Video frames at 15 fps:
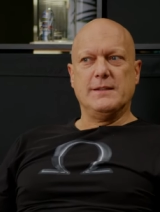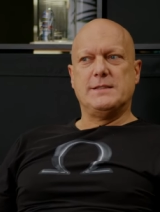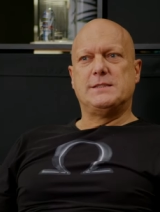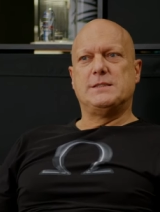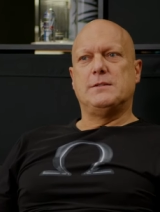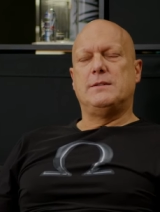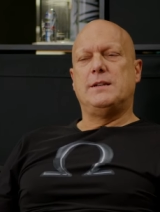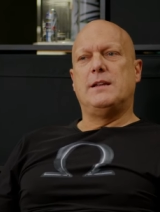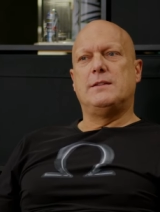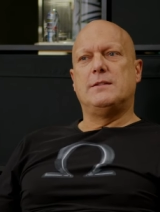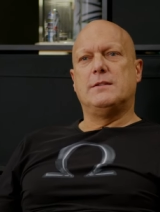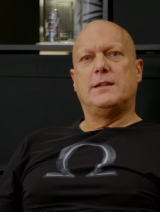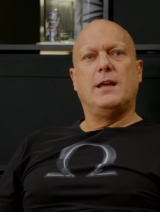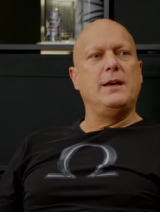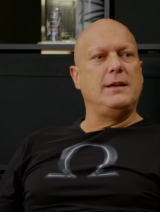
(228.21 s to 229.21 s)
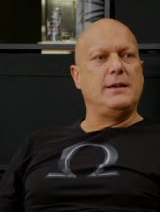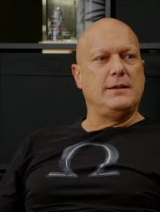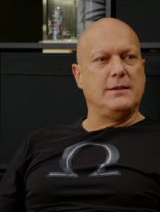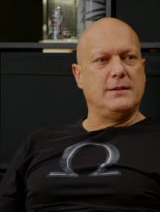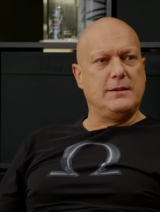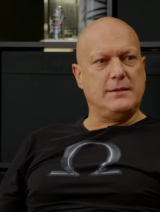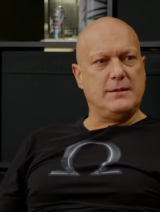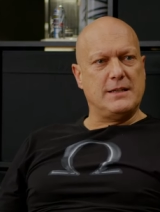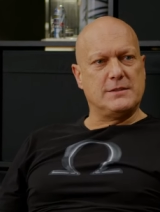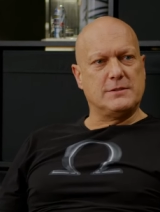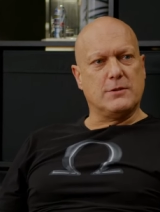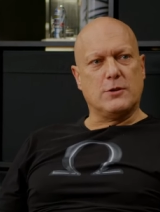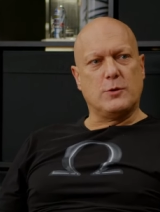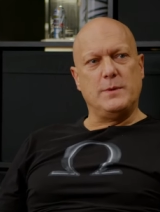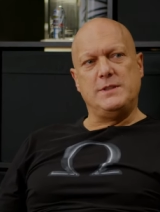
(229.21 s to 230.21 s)
So, and I thought, hey, uh, let's
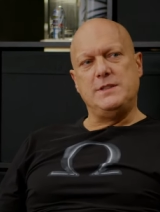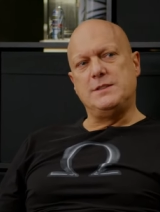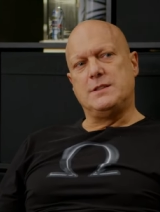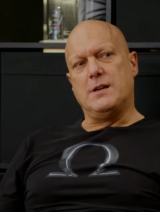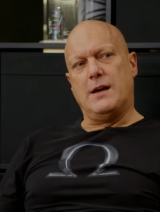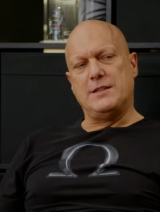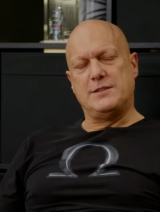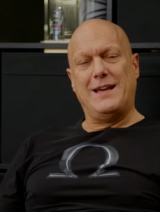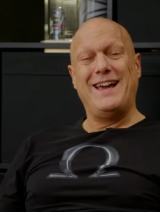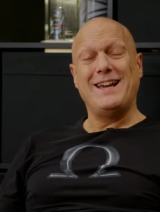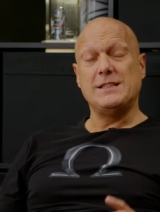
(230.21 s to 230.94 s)
talk with these guys.